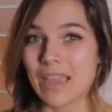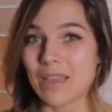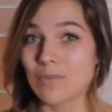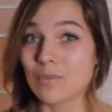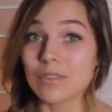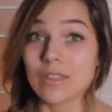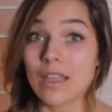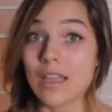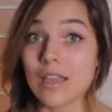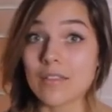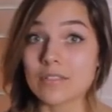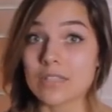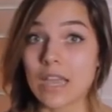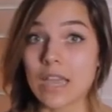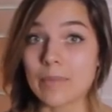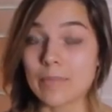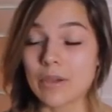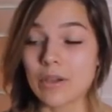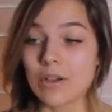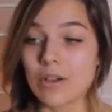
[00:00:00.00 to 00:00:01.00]
I will not have
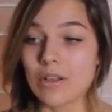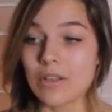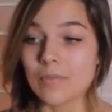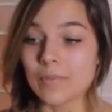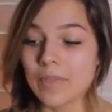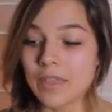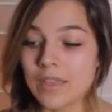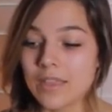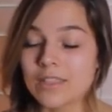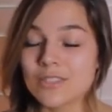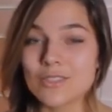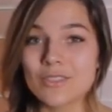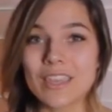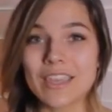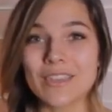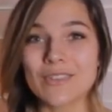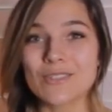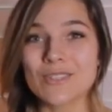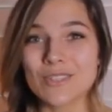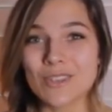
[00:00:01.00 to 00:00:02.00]
time at all. So
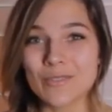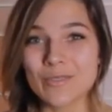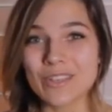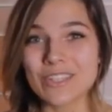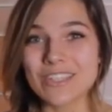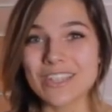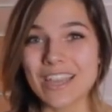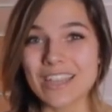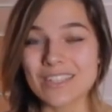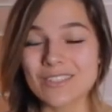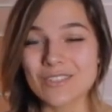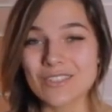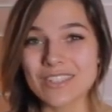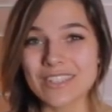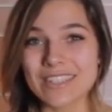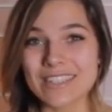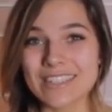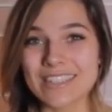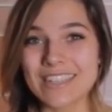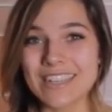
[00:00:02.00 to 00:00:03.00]
thank you so much guys for
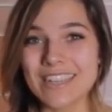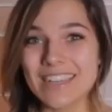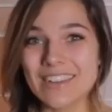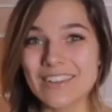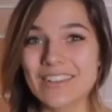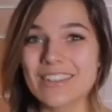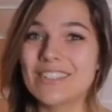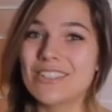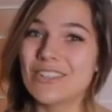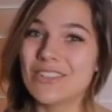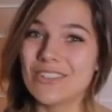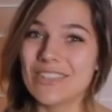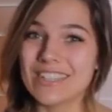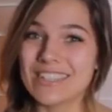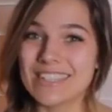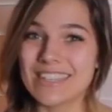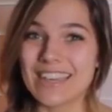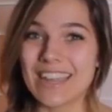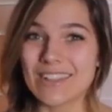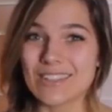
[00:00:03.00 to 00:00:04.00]
listening to
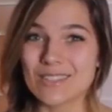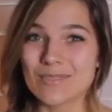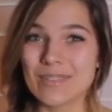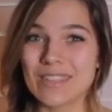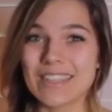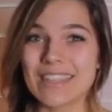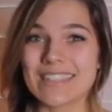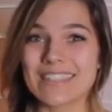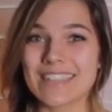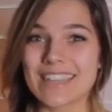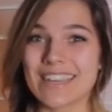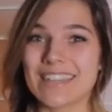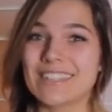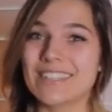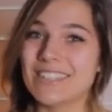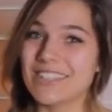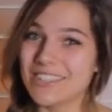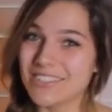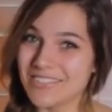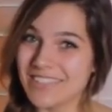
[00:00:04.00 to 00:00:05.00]
this announcement. Let's get
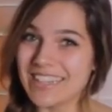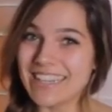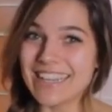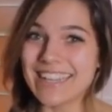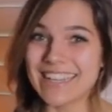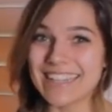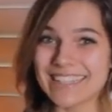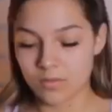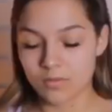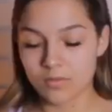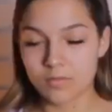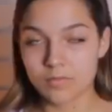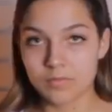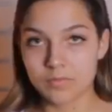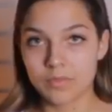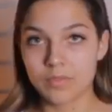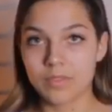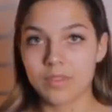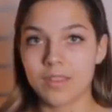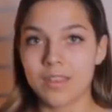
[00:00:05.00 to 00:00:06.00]
into your reading.
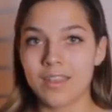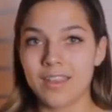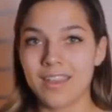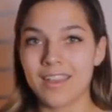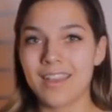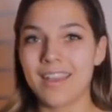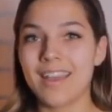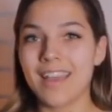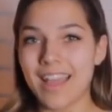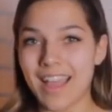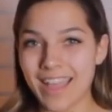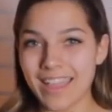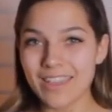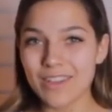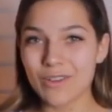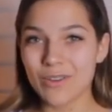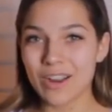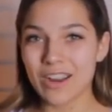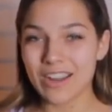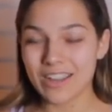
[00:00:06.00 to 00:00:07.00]
Hi
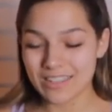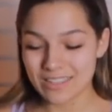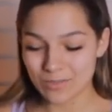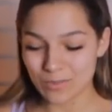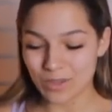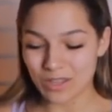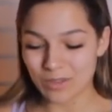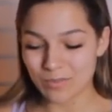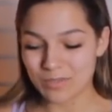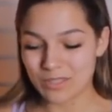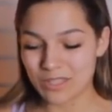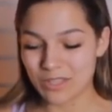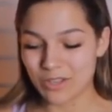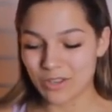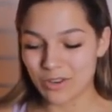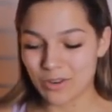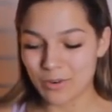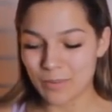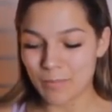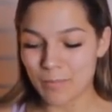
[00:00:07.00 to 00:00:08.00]
Aquarius, welcome to
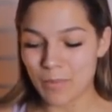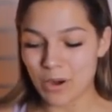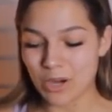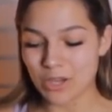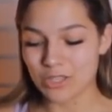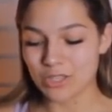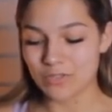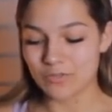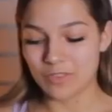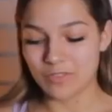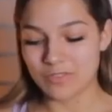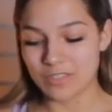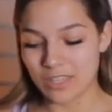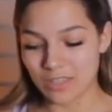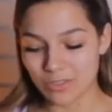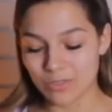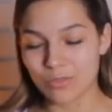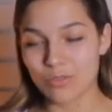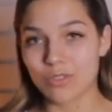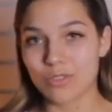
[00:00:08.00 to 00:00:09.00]
your March
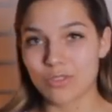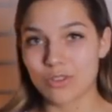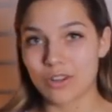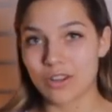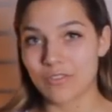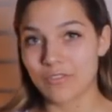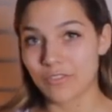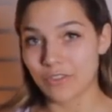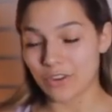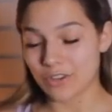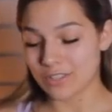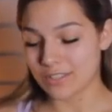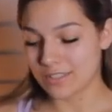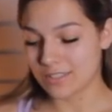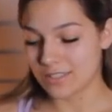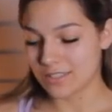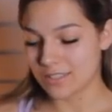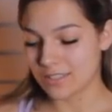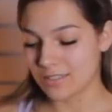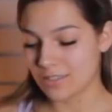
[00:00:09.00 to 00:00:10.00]
15th through the
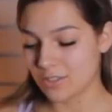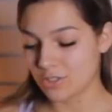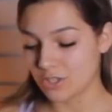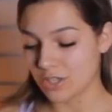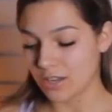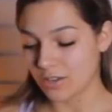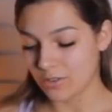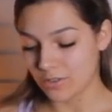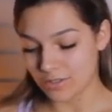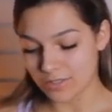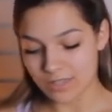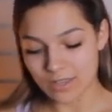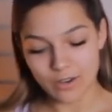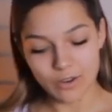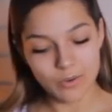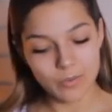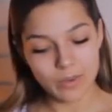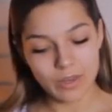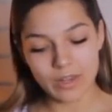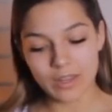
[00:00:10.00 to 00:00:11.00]
31st general
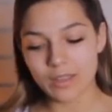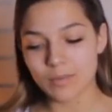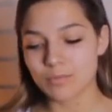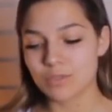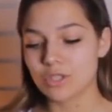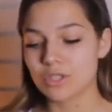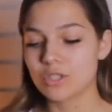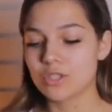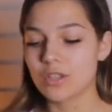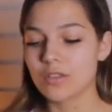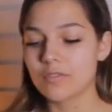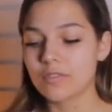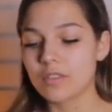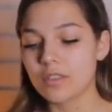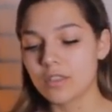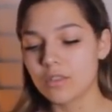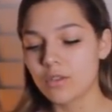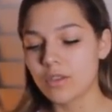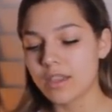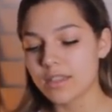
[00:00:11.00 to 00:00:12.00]
tarot reading. I'm just
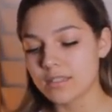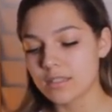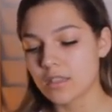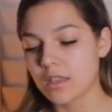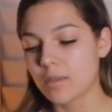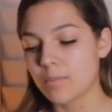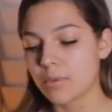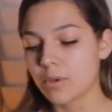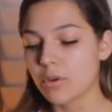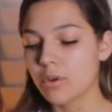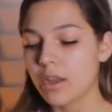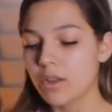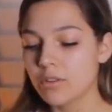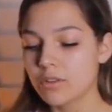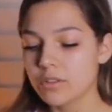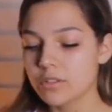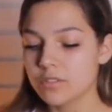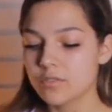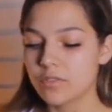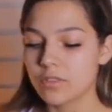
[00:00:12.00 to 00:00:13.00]
shuffling you guys a couple
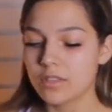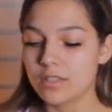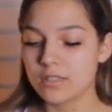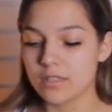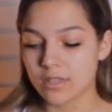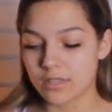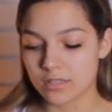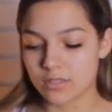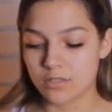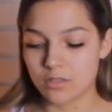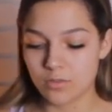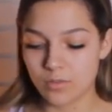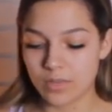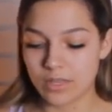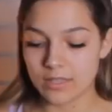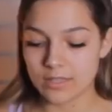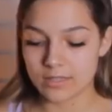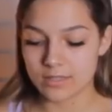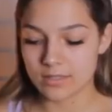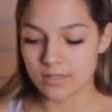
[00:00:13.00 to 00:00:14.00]
crowners for these next 2
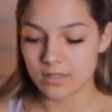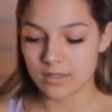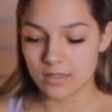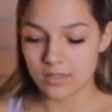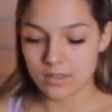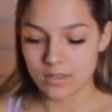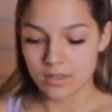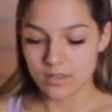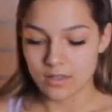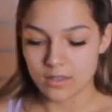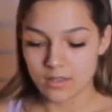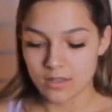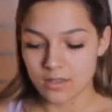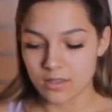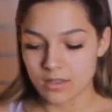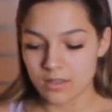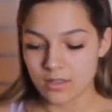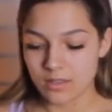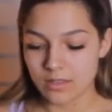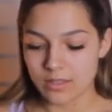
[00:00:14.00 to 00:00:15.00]
weeks.
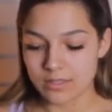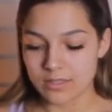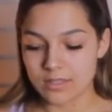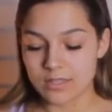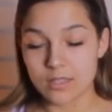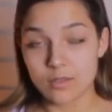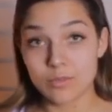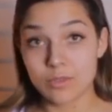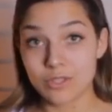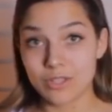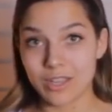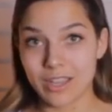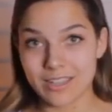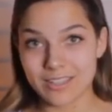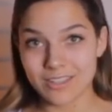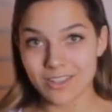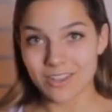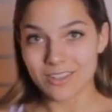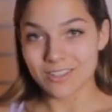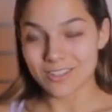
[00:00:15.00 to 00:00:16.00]
Let's see what you
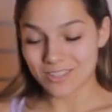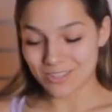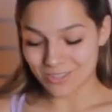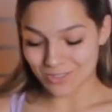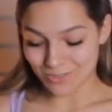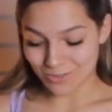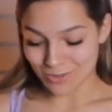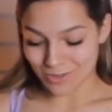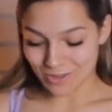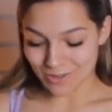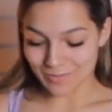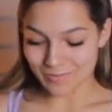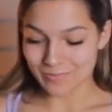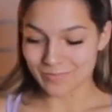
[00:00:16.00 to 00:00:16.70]
guys got in store.